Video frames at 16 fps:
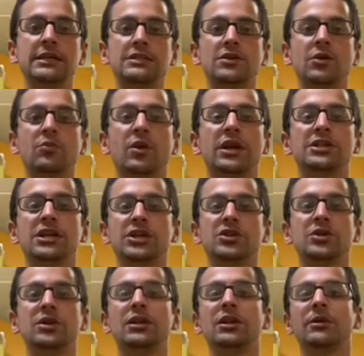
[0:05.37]
I want to talk to
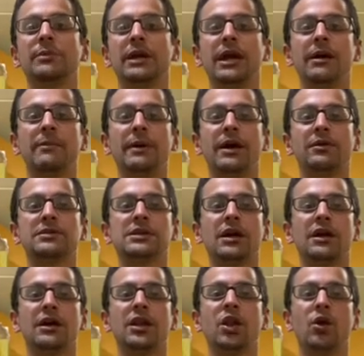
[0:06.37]
you a little bit about
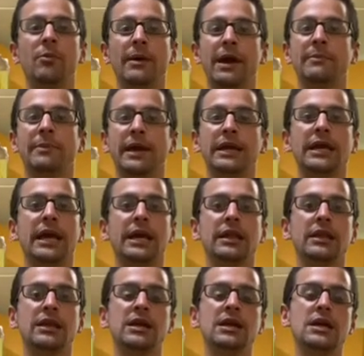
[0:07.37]
lower back pain
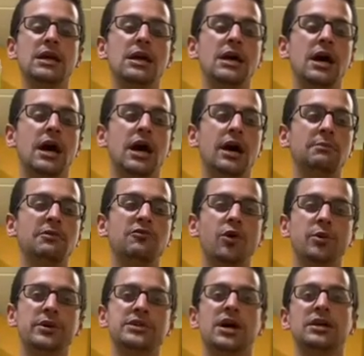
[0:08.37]
again. Before
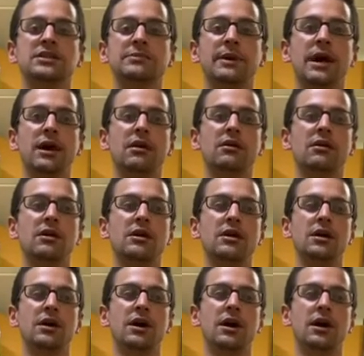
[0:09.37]
we talked about,
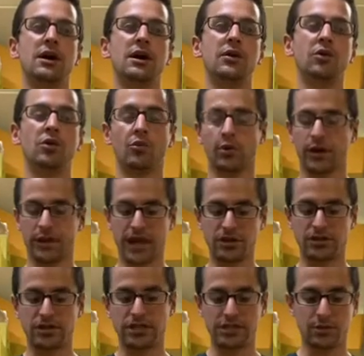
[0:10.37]
or one of the
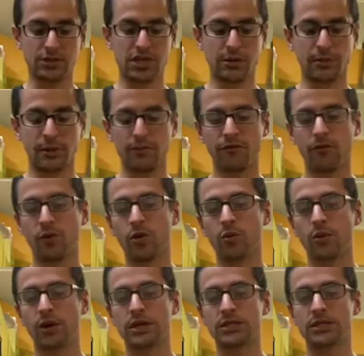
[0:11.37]
exercises that we talked about before
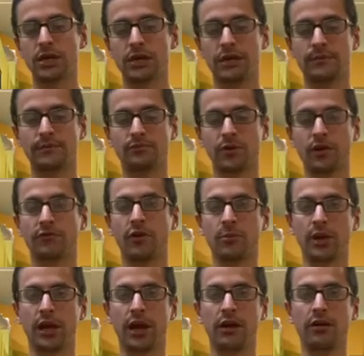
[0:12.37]
was
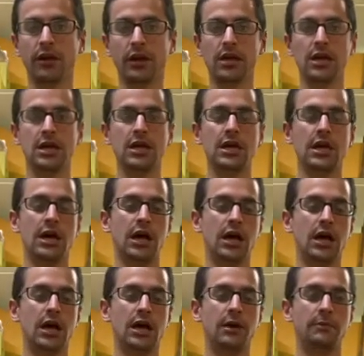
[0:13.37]
farmer carry
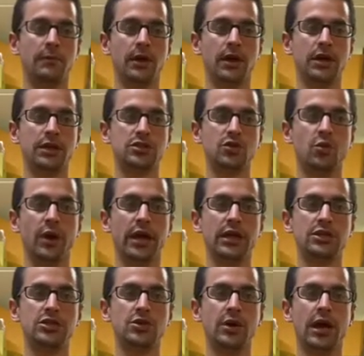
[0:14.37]
as a way
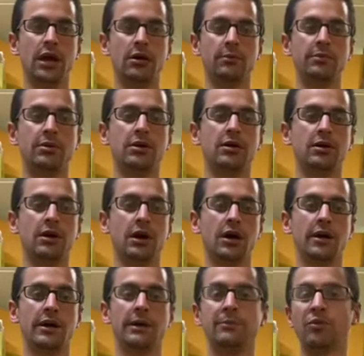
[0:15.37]
to help
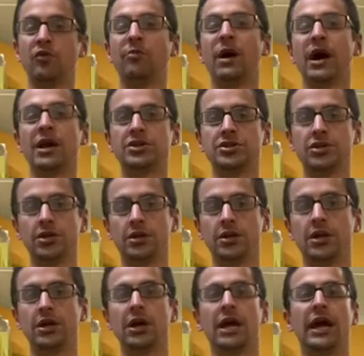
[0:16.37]
improve posture
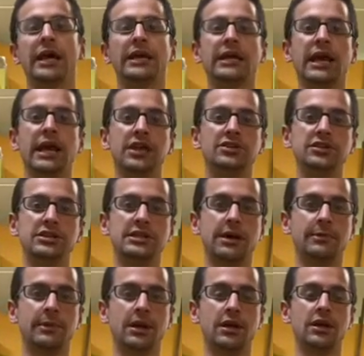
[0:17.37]
and engage the
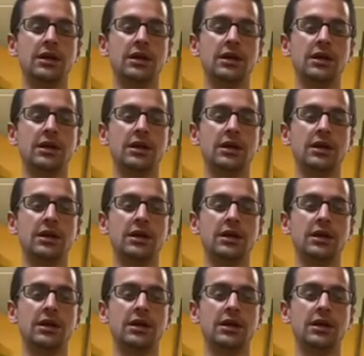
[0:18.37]
stomach,